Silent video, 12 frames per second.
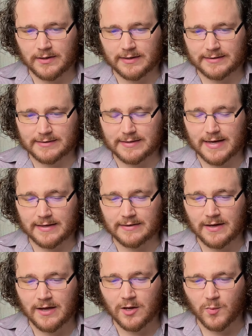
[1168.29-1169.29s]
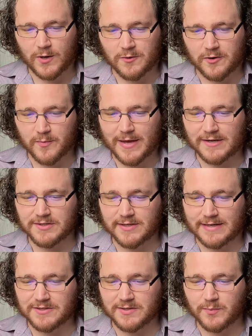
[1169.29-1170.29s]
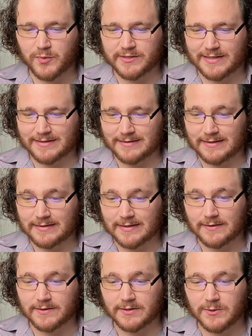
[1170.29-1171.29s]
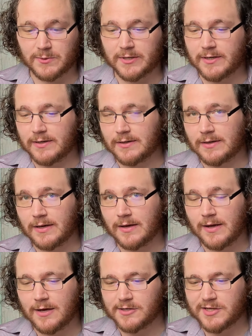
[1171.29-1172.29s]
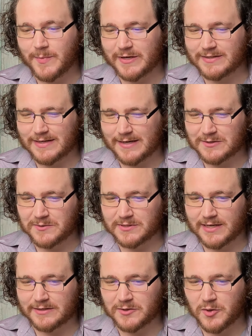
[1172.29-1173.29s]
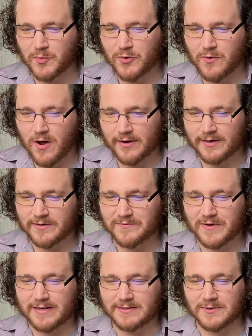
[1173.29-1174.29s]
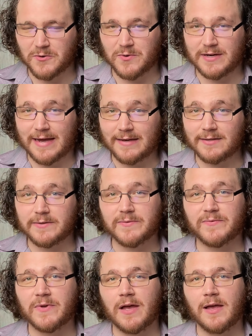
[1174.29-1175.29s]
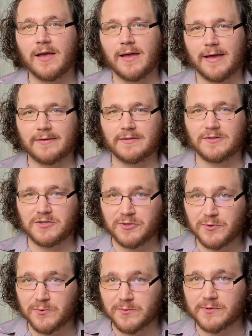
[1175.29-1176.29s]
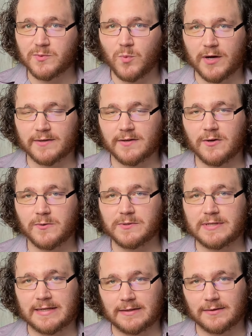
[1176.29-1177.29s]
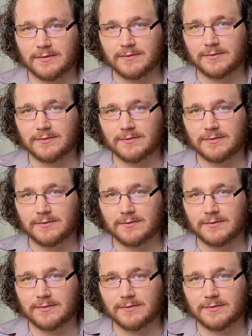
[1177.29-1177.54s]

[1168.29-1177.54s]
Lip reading: Instead, when her imagination presents details to her, she must exercise her prerogative as a creative and choose what goes in.